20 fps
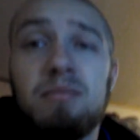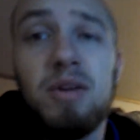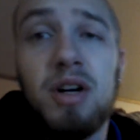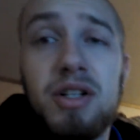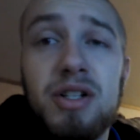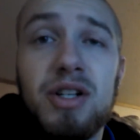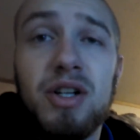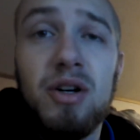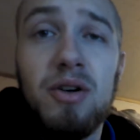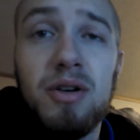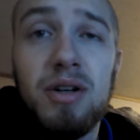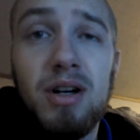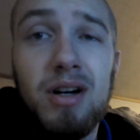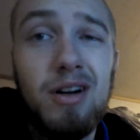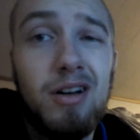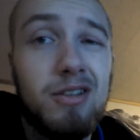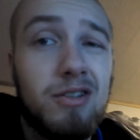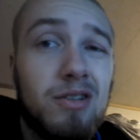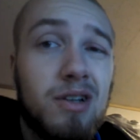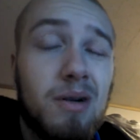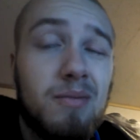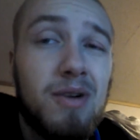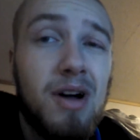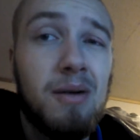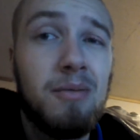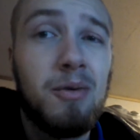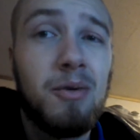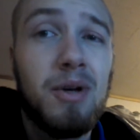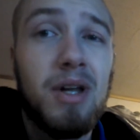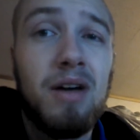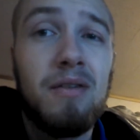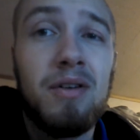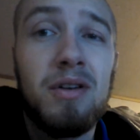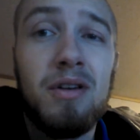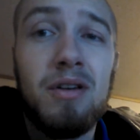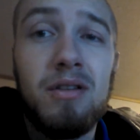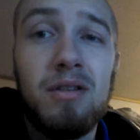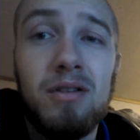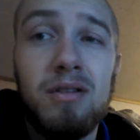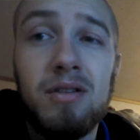much going on, so I probably won't have
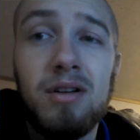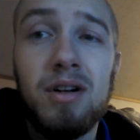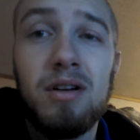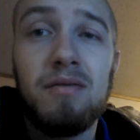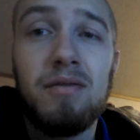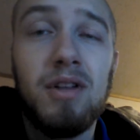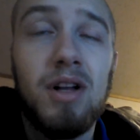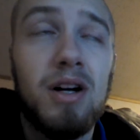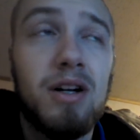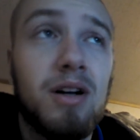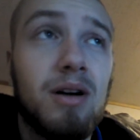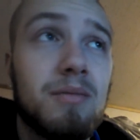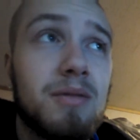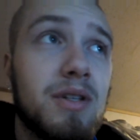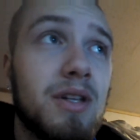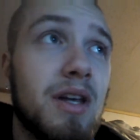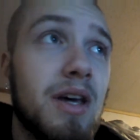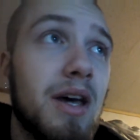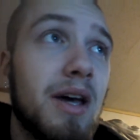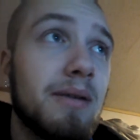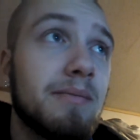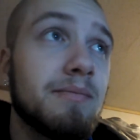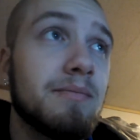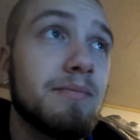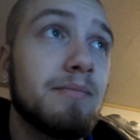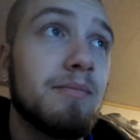another uh, vlog up today.